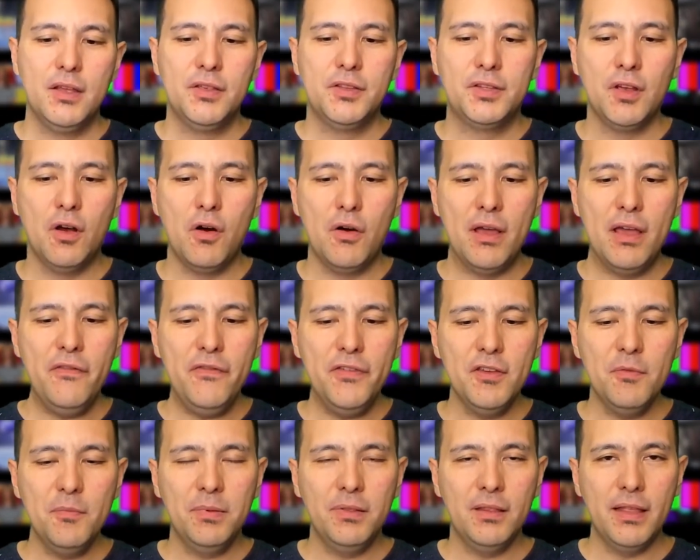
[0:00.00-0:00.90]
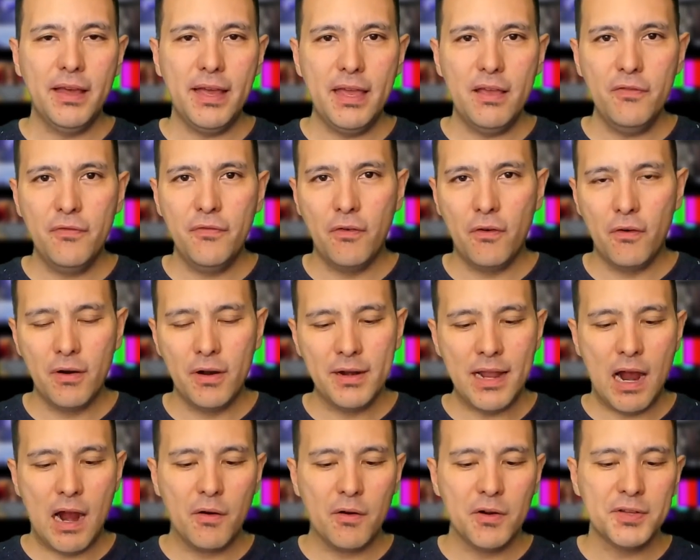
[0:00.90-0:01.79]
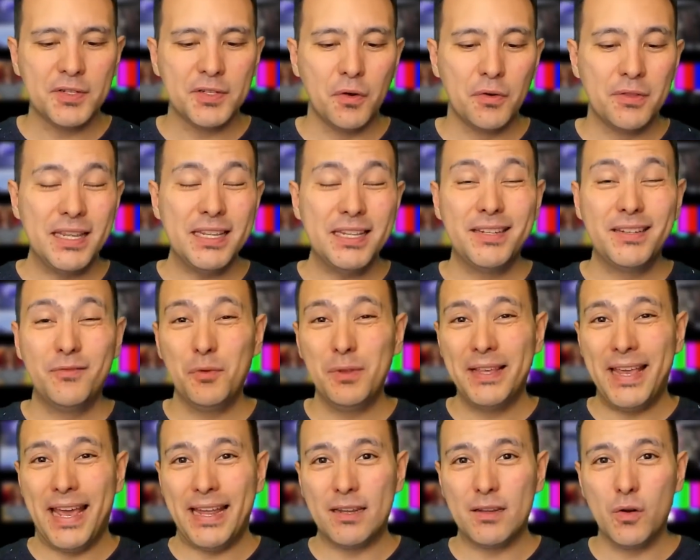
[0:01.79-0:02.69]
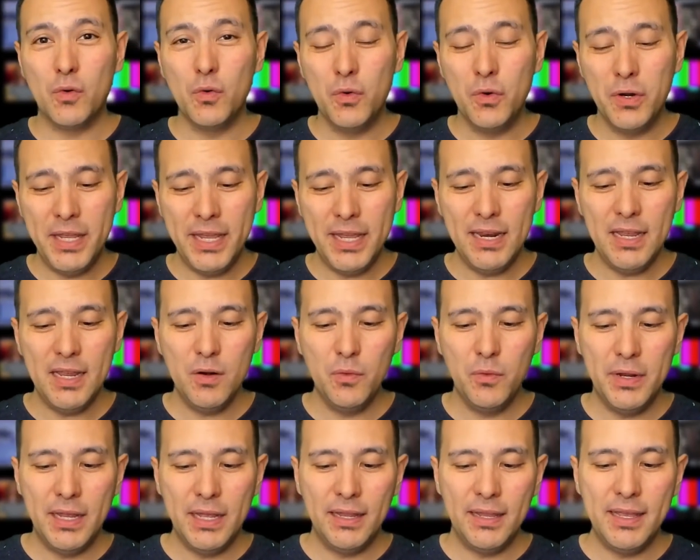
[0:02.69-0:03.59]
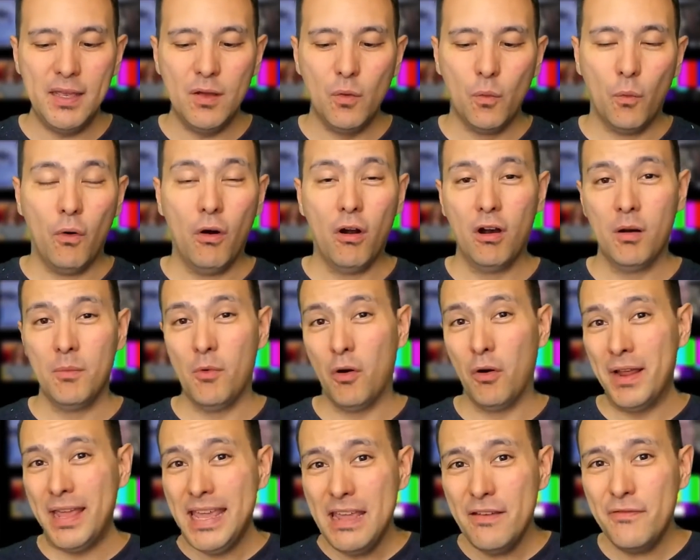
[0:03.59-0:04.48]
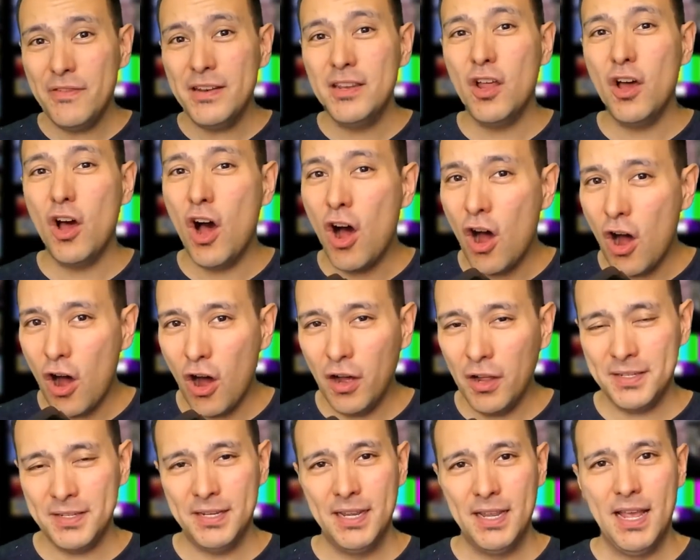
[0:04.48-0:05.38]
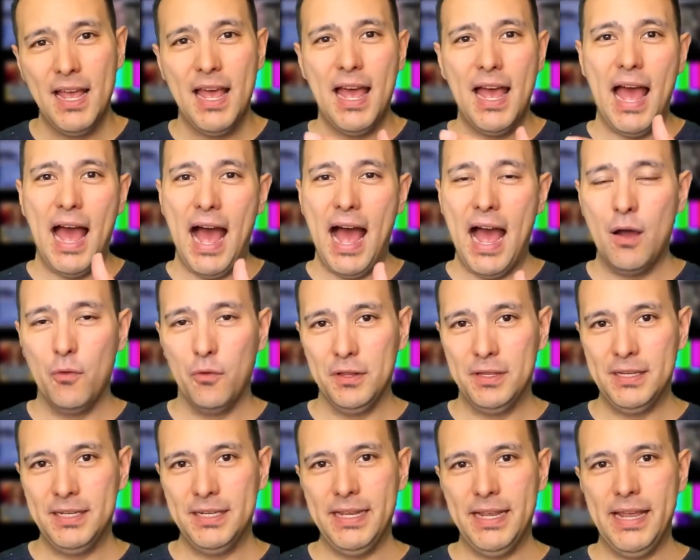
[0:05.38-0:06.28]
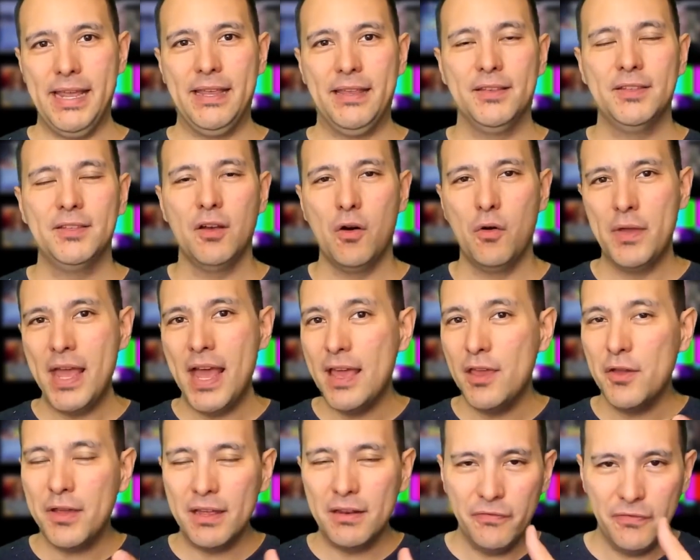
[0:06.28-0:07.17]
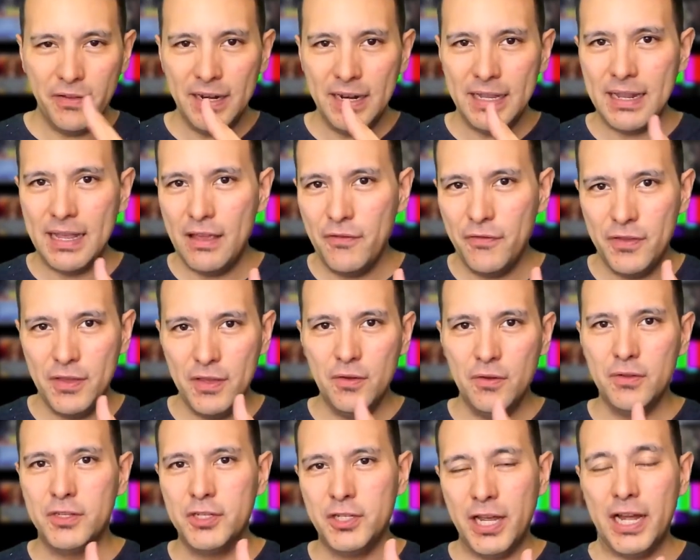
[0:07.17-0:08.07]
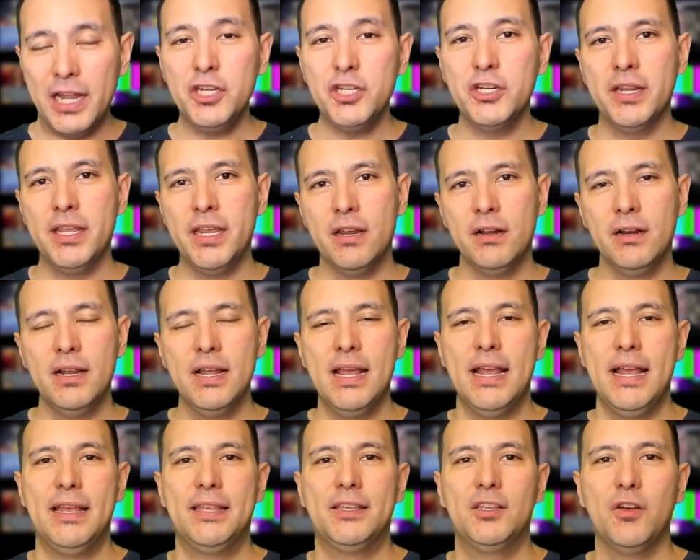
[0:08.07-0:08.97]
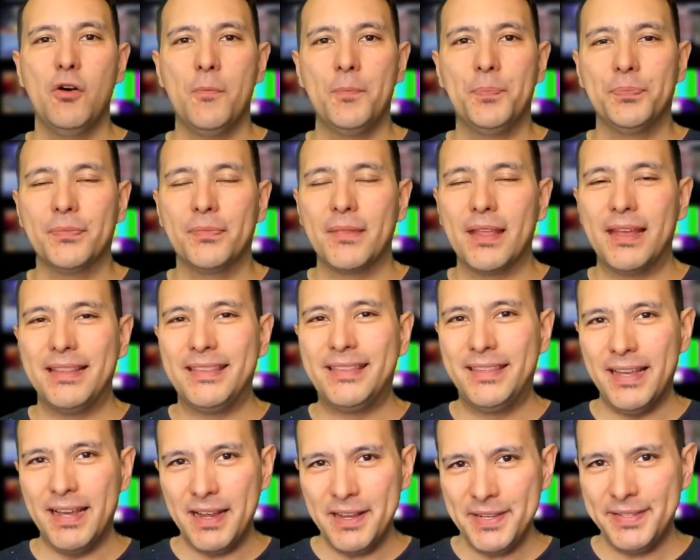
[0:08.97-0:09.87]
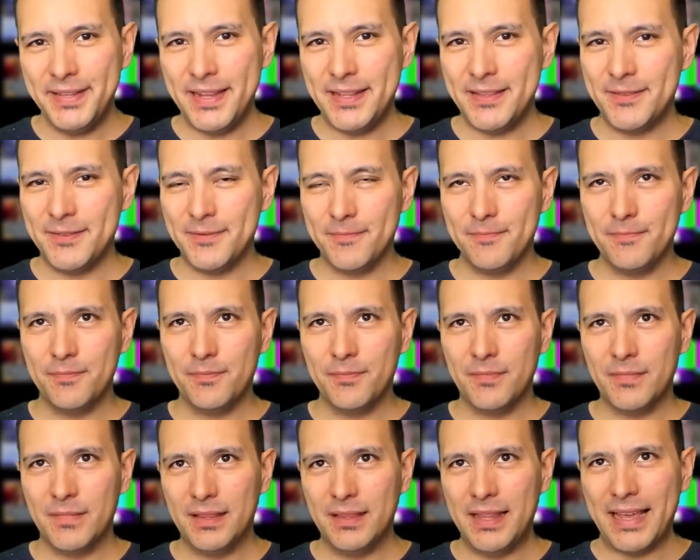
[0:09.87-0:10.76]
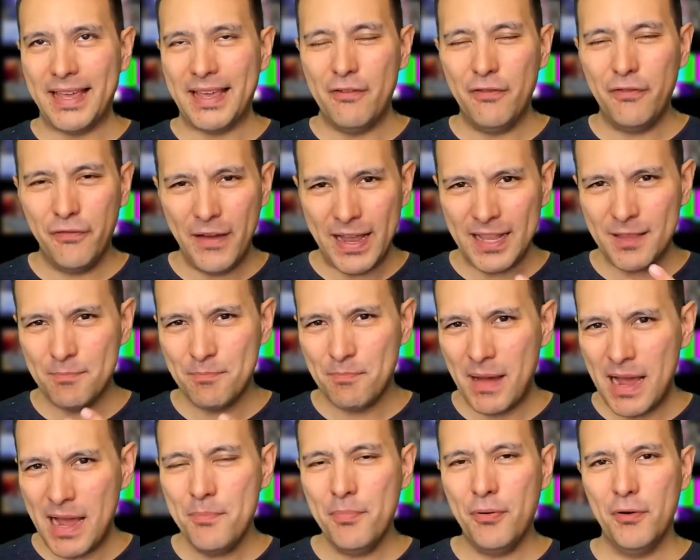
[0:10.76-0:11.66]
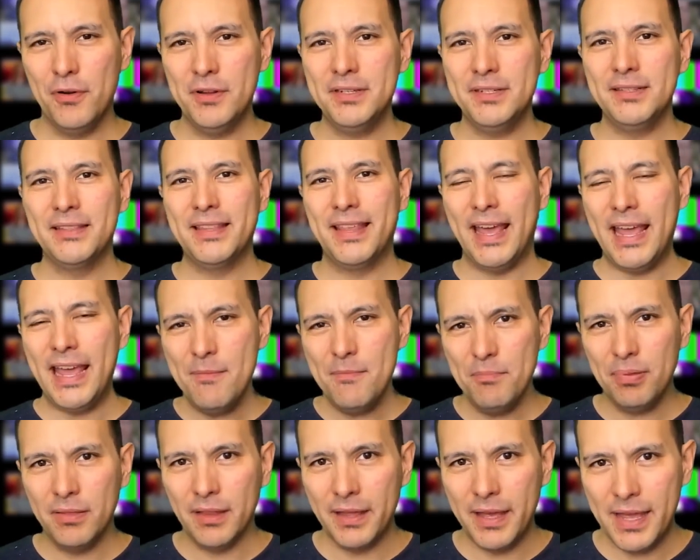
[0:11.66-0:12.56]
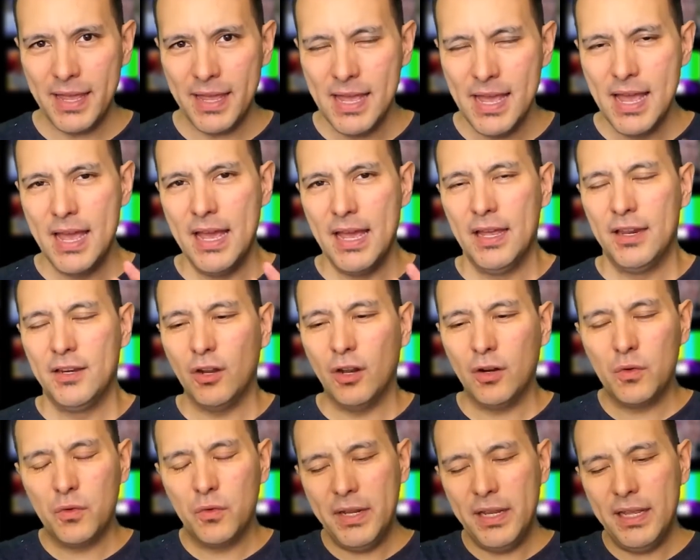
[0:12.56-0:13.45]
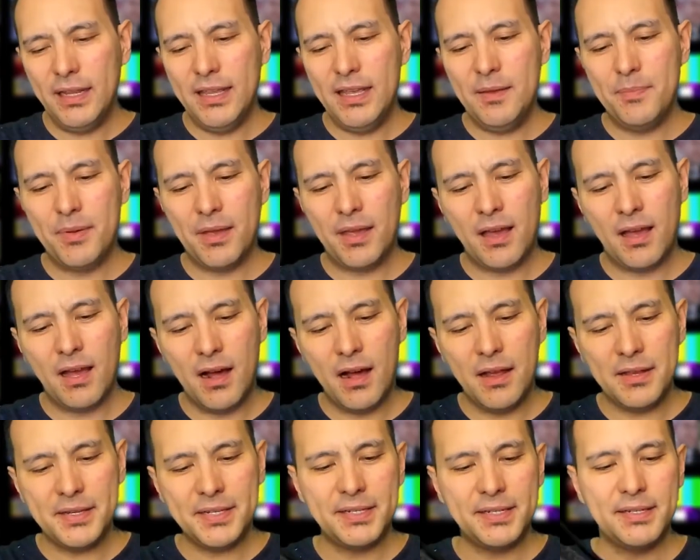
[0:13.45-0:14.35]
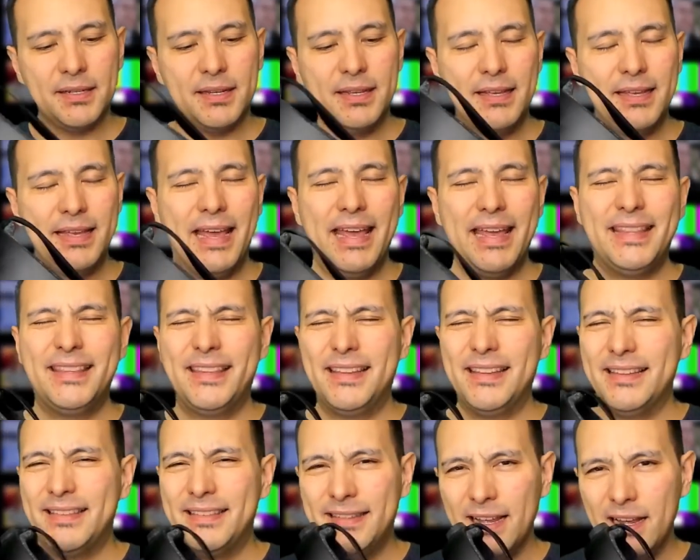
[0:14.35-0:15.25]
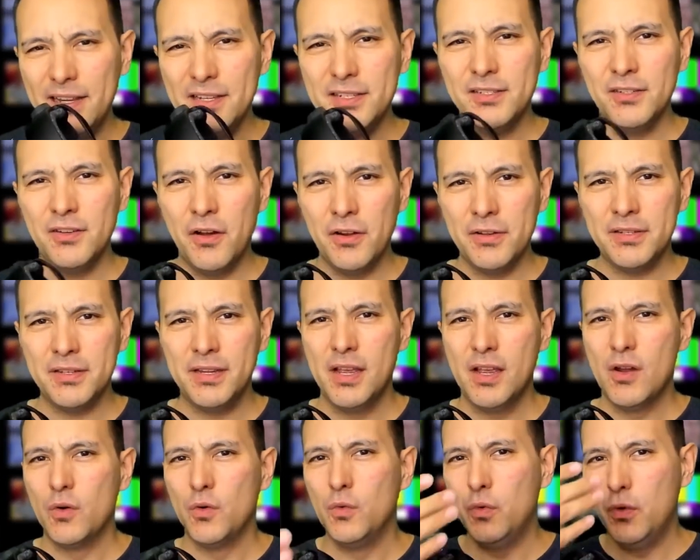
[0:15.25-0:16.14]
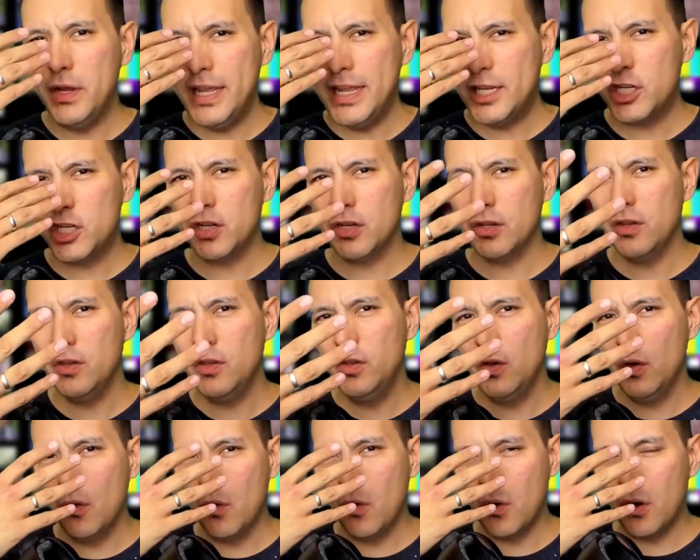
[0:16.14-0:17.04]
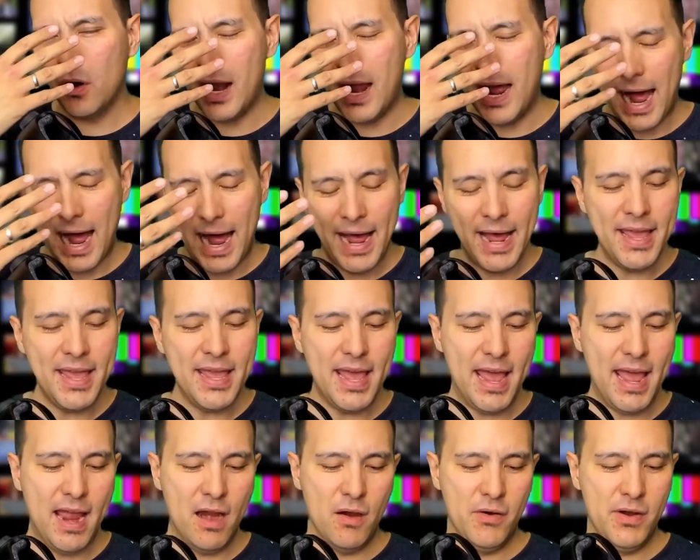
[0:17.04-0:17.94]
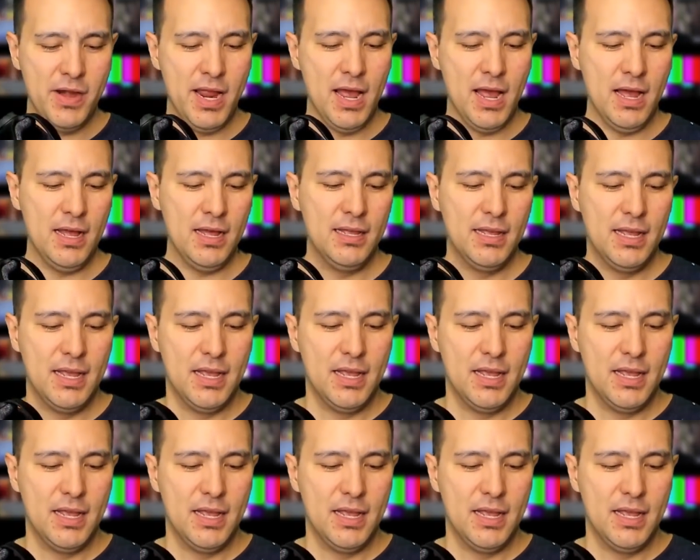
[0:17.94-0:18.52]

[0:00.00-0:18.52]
So if you play for an hour or so, this will get really, really warm, or even hot, I would say. So yeah, you can feel it if you touch it here. So does that like affect my personal gameplay? Not really, because it does not reach your eye area.